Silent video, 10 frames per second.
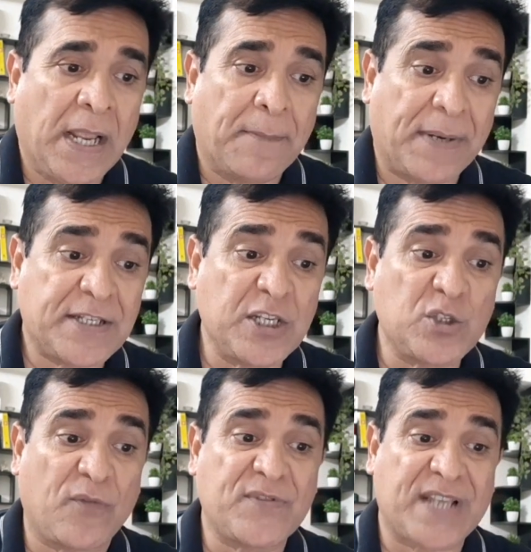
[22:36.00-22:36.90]
Presence
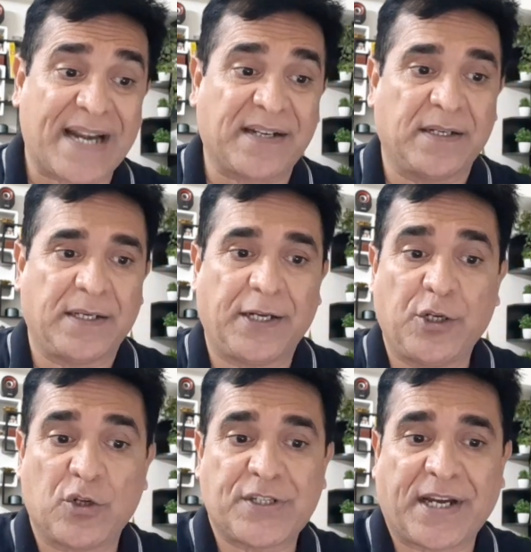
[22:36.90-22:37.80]
of Saturn in
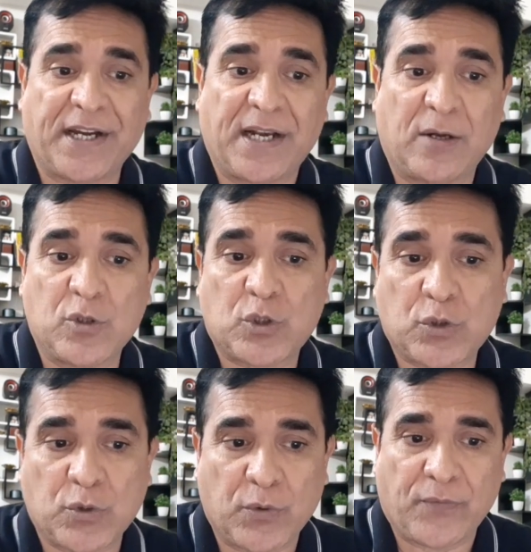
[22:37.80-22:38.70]
your 2nd
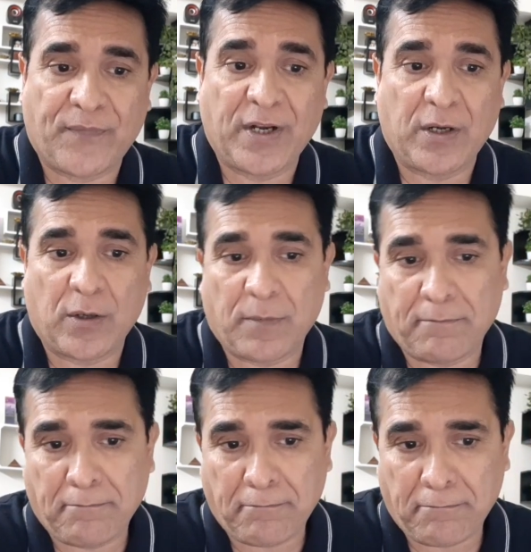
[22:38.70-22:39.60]
house will
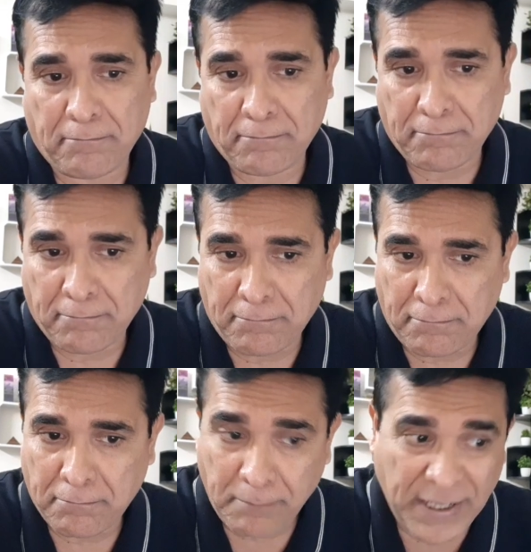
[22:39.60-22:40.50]

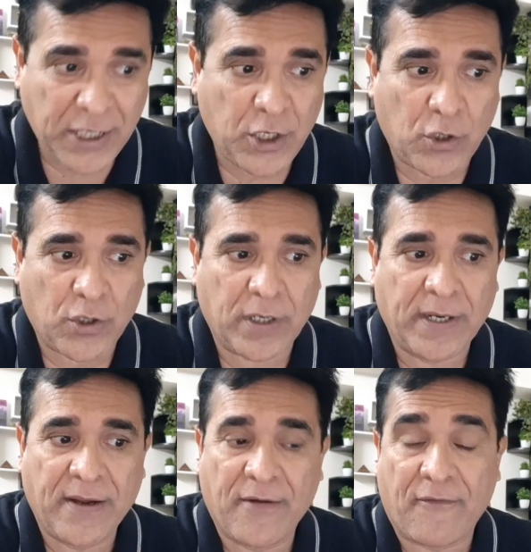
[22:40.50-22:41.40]
make your
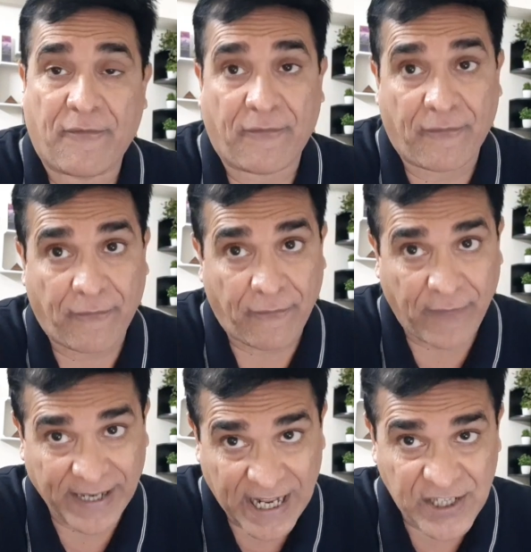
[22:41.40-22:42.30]

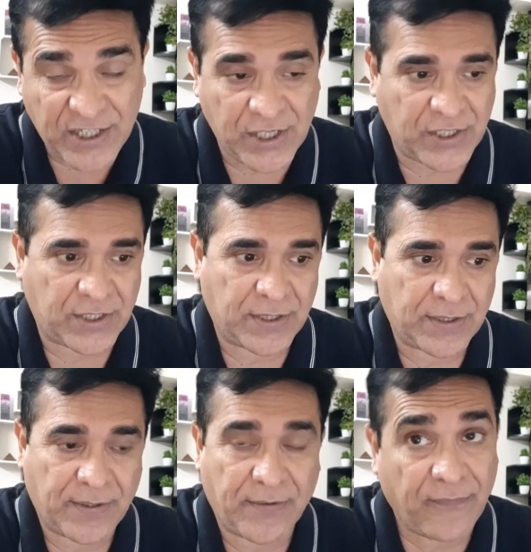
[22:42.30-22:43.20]
finances
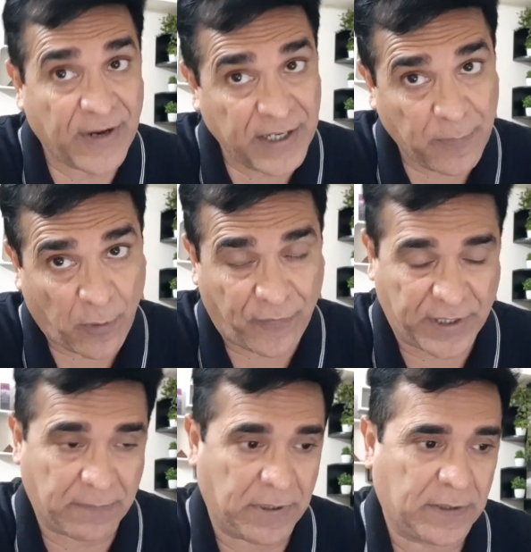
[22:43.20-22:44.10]
very
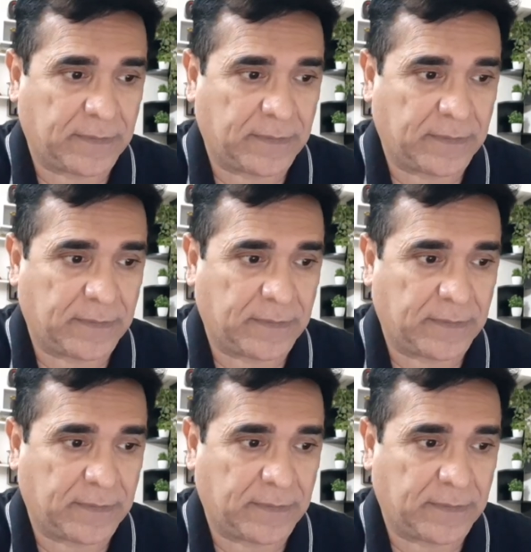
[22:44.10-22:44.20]
profitable.